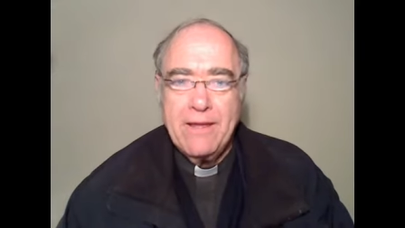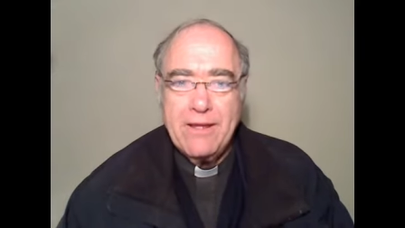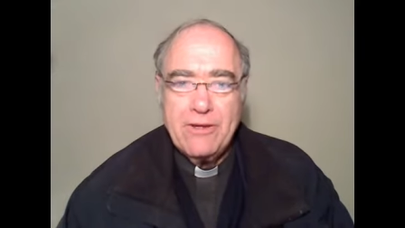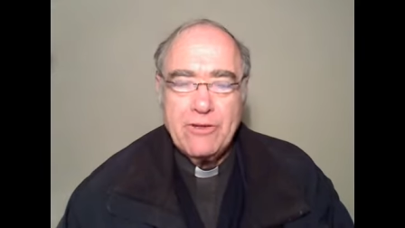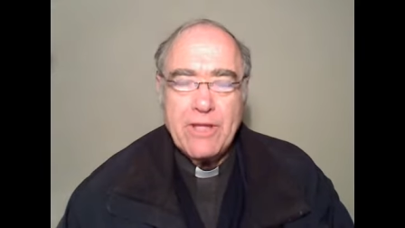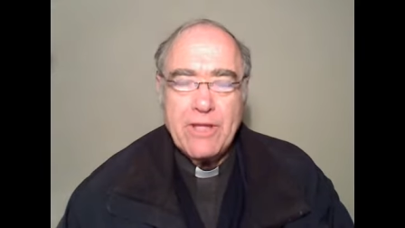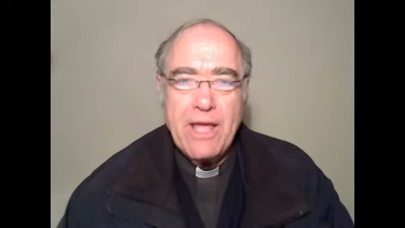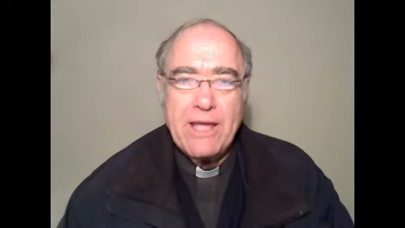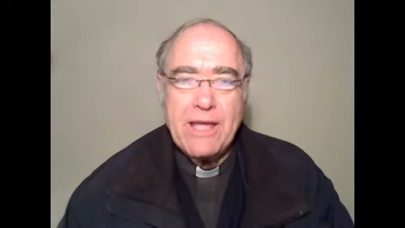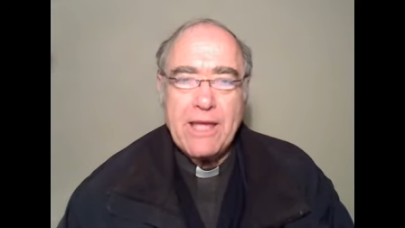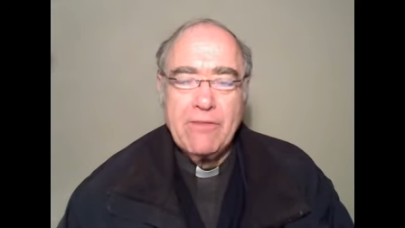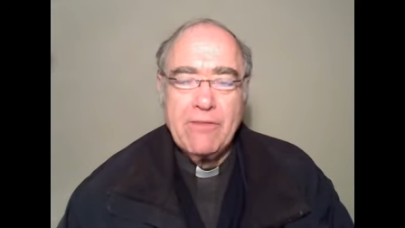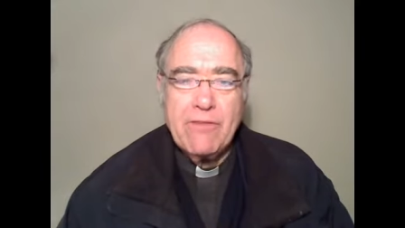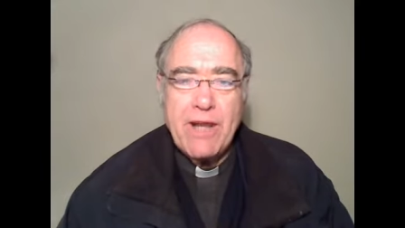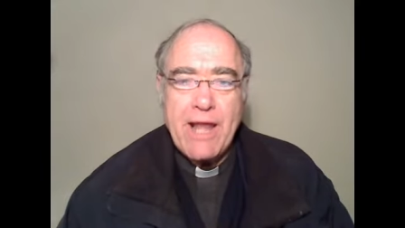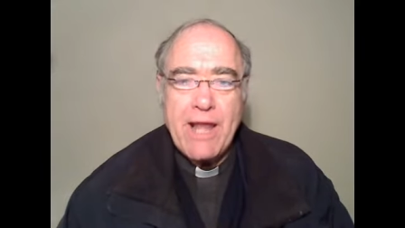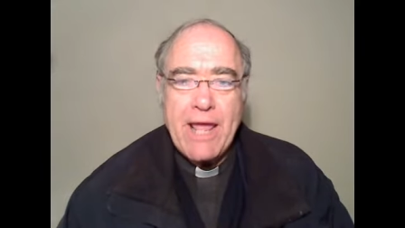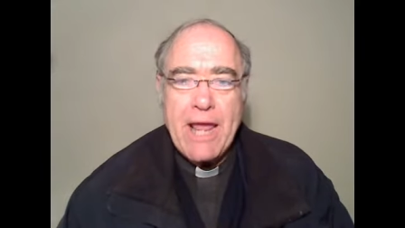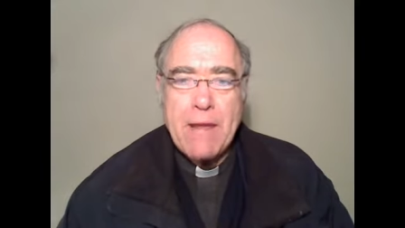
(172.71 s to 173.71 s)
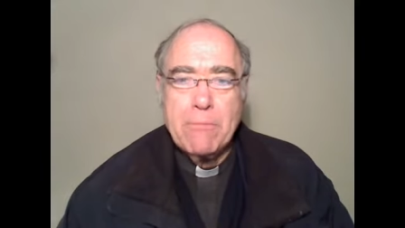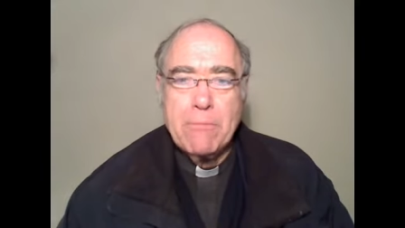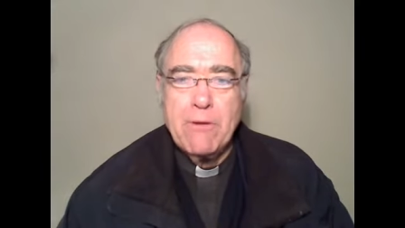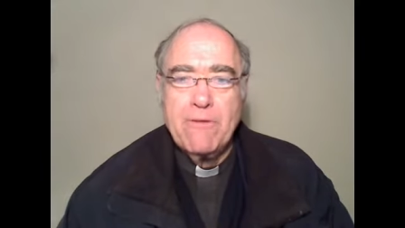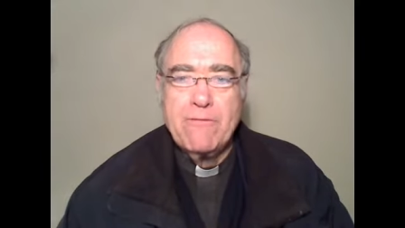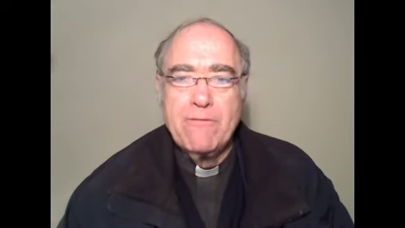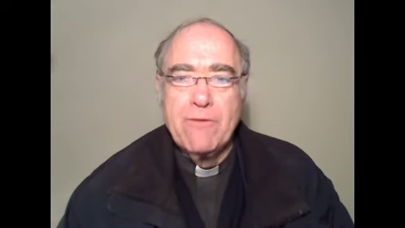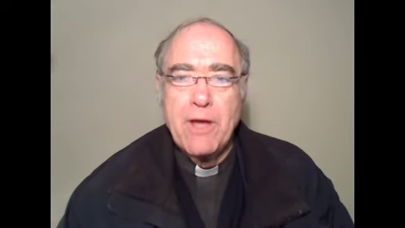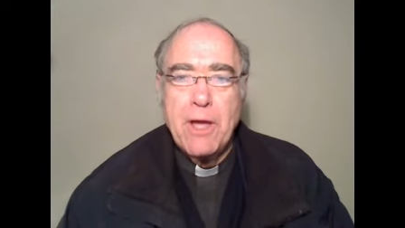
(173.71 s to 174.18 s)
taking the name
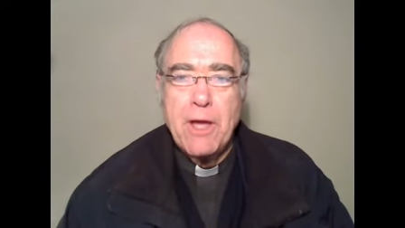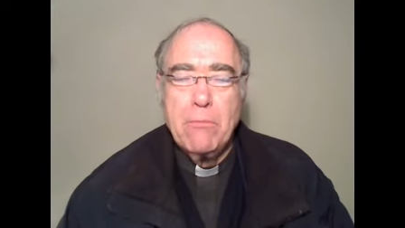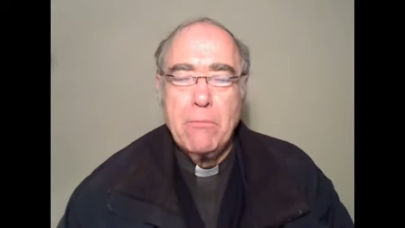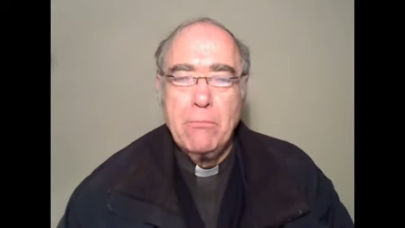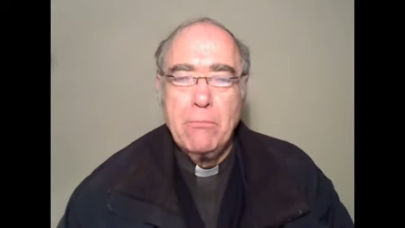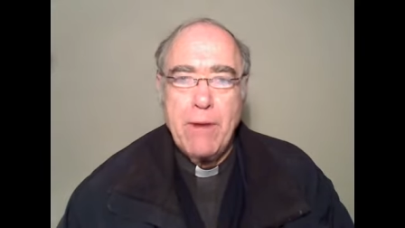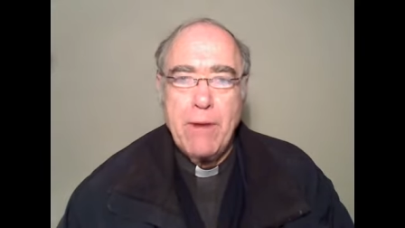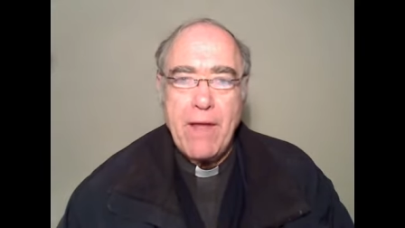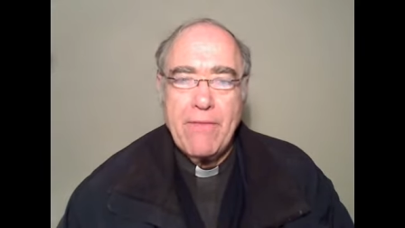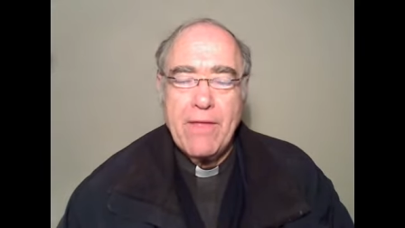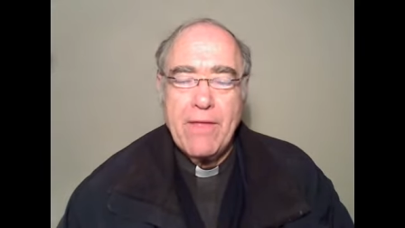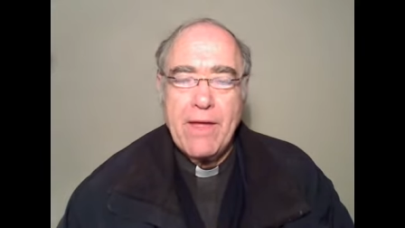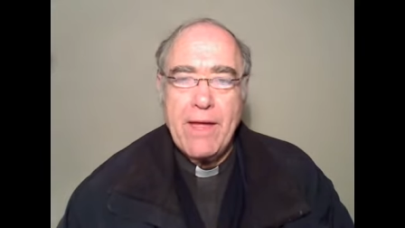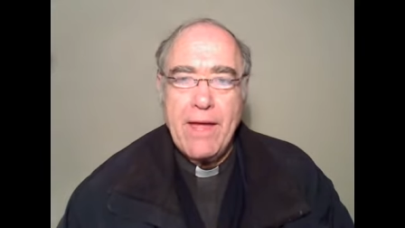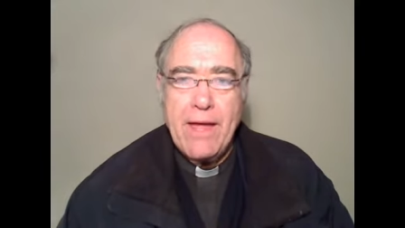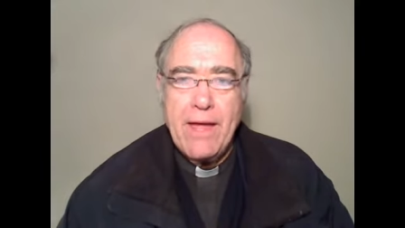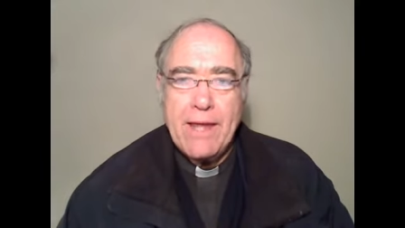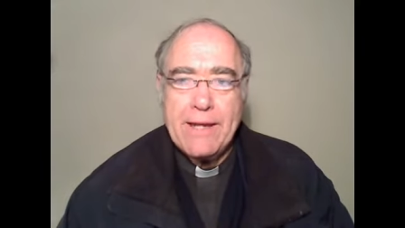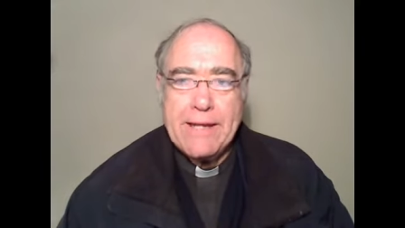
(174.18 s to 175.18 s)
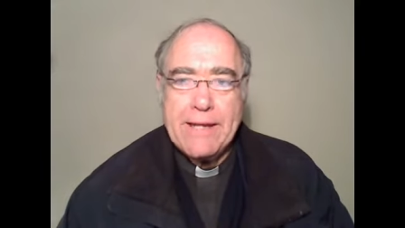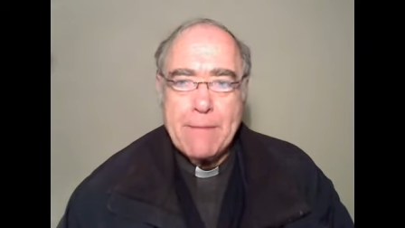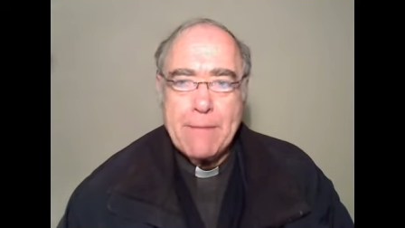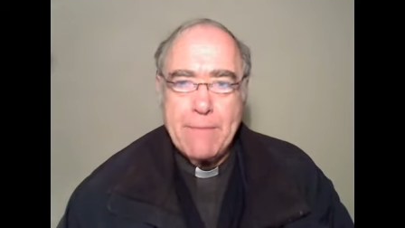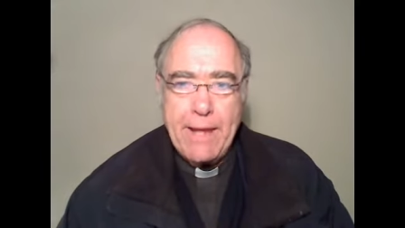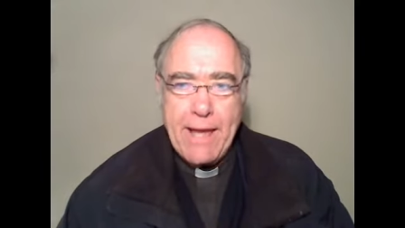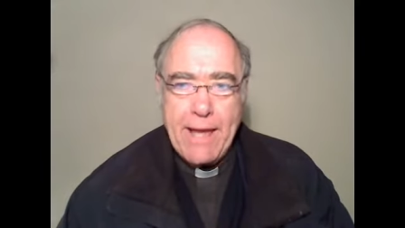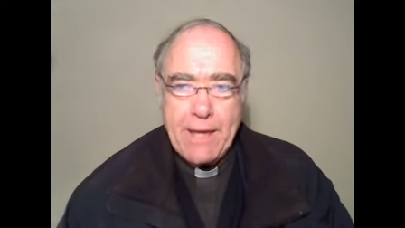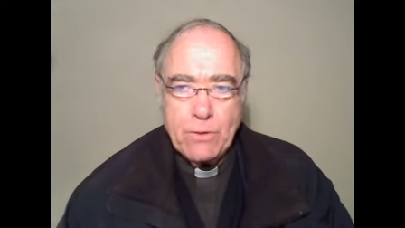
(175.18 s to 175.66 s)
of Brother
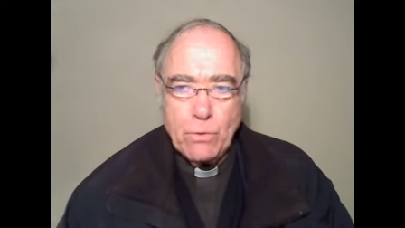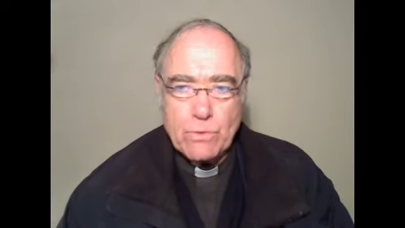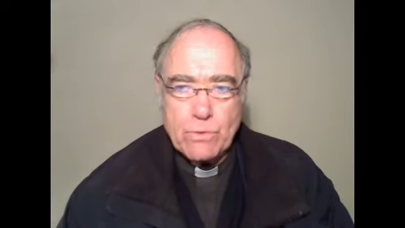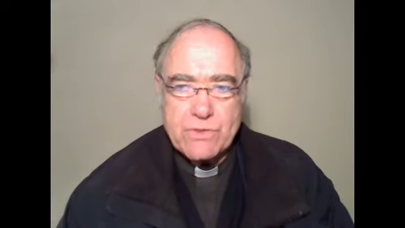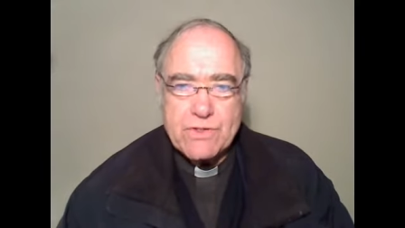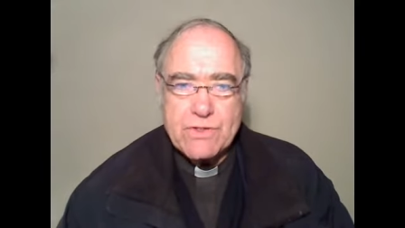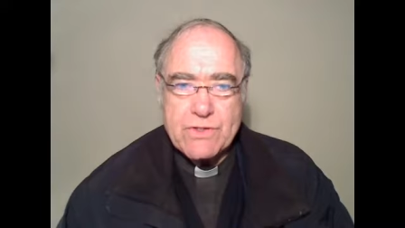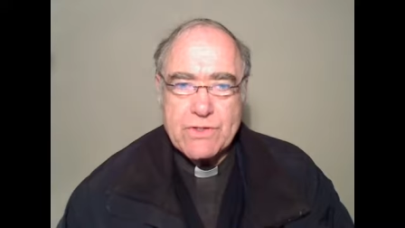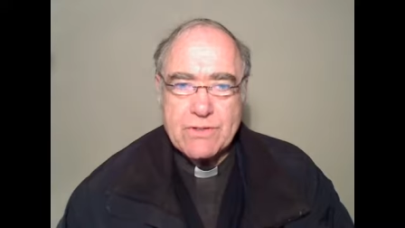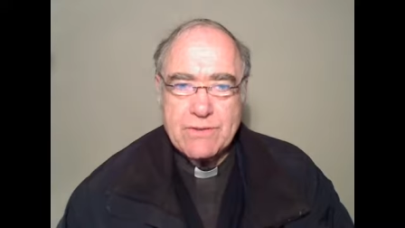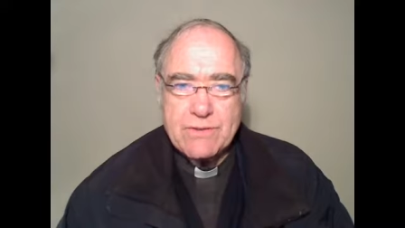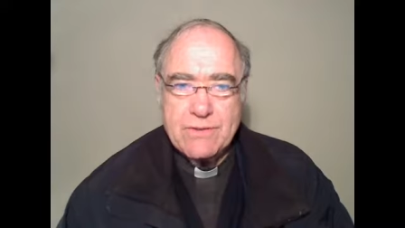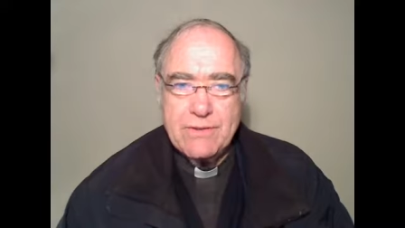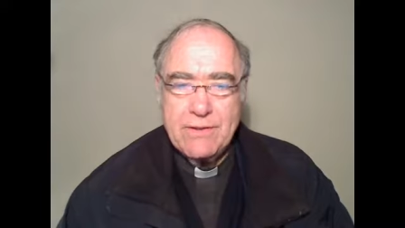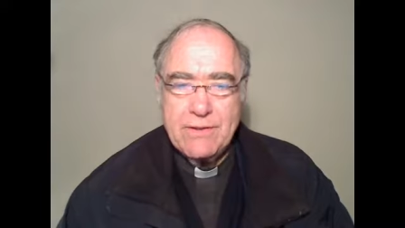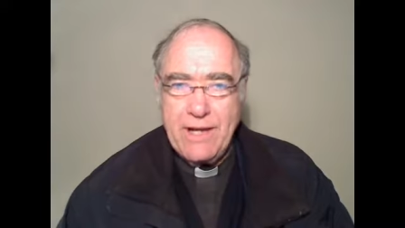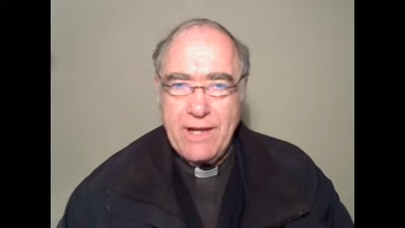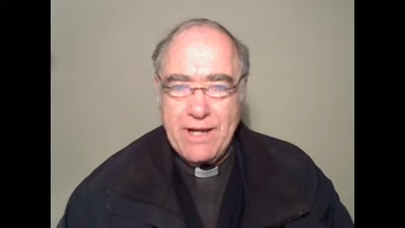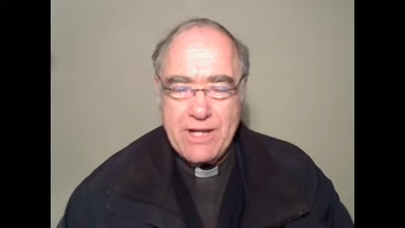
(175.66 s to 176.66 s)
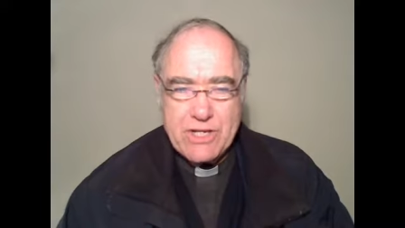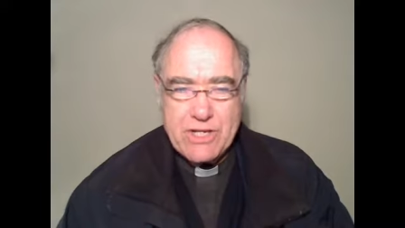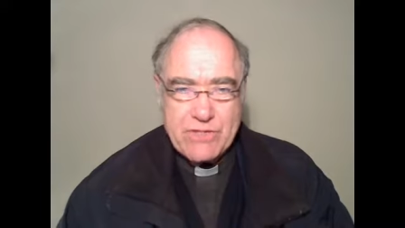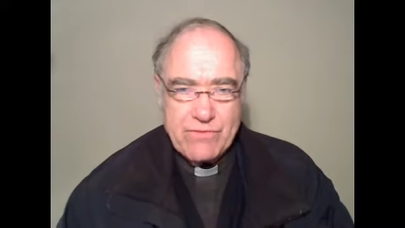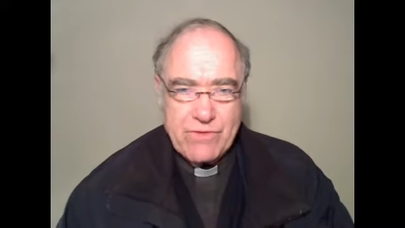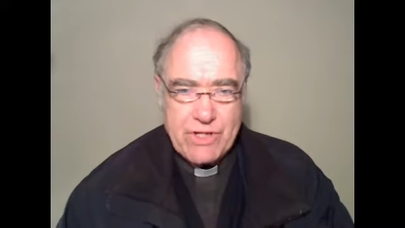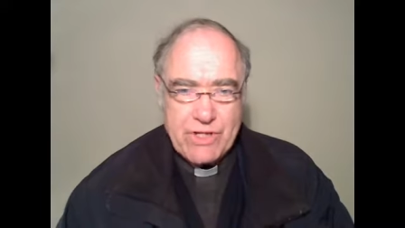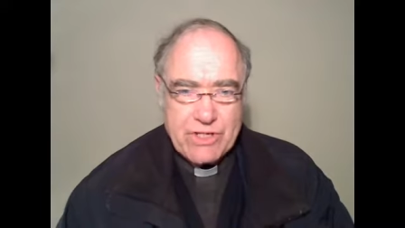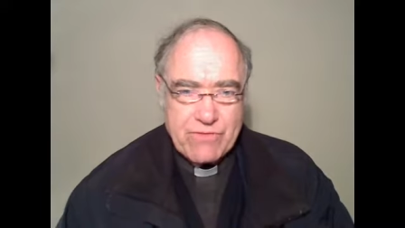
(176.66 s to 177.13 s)
Damianus in his
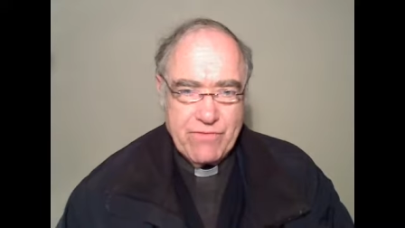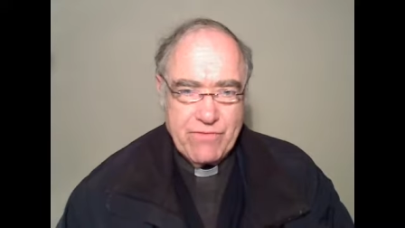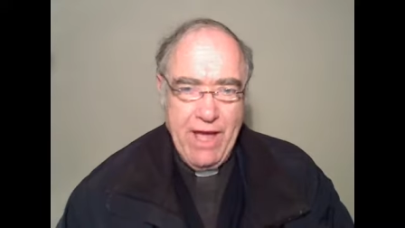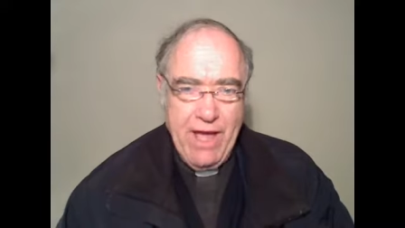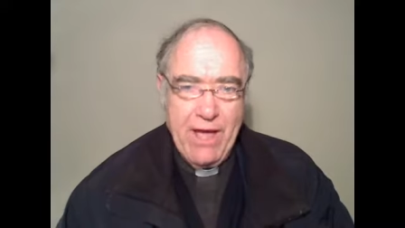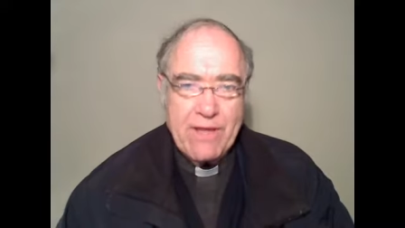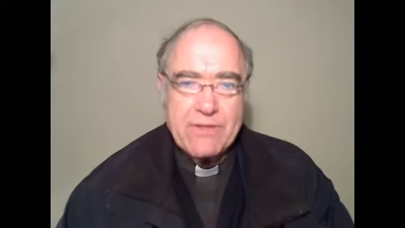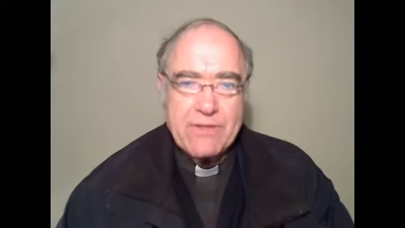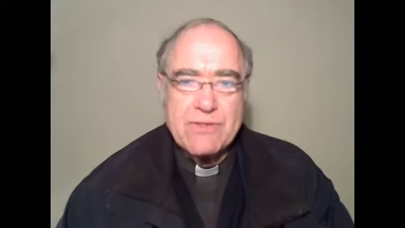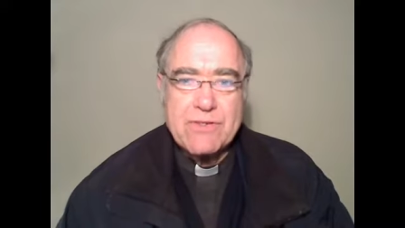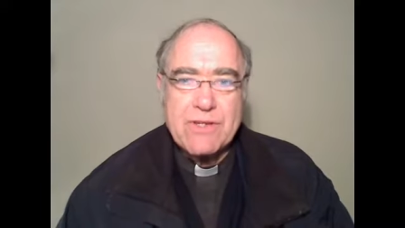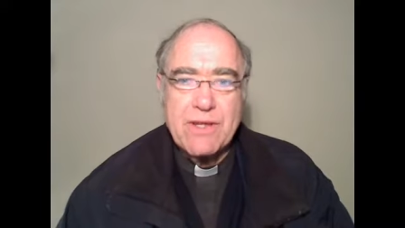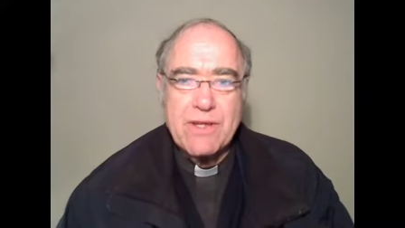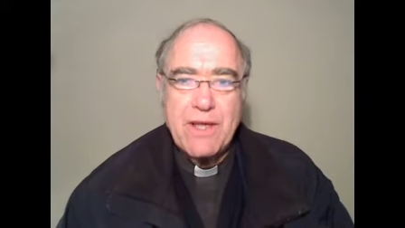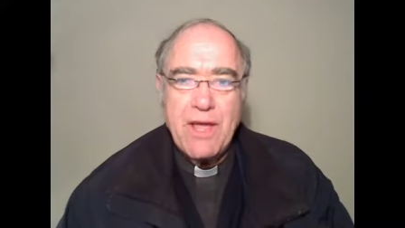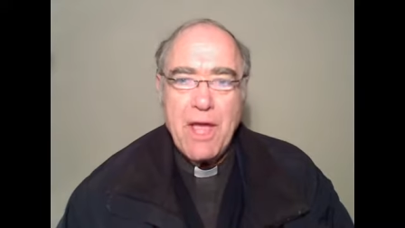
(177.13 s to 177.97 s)
first vows,